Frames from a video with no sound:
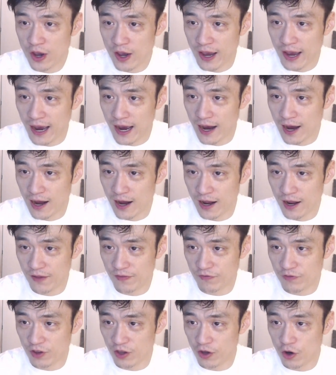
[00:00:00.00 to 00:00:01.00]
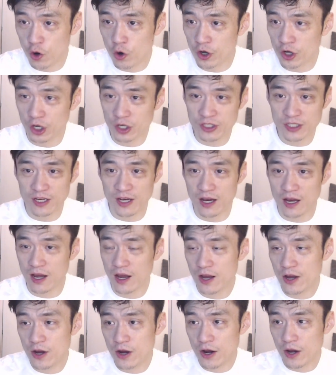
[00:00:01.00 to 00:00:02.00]
The hookers are
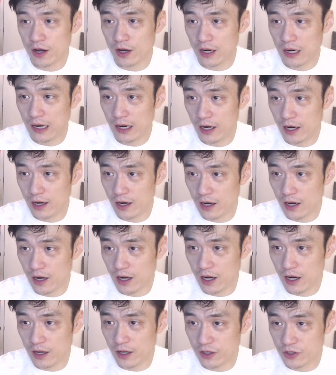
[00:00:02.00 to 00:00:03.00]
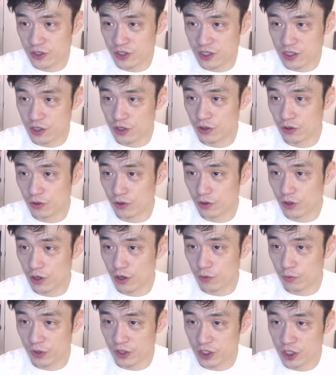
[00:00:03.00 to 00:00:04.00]
still
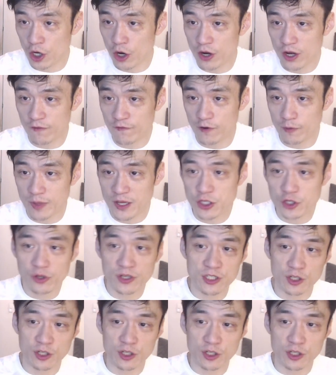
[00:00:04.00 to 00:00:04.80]
returning from injuries.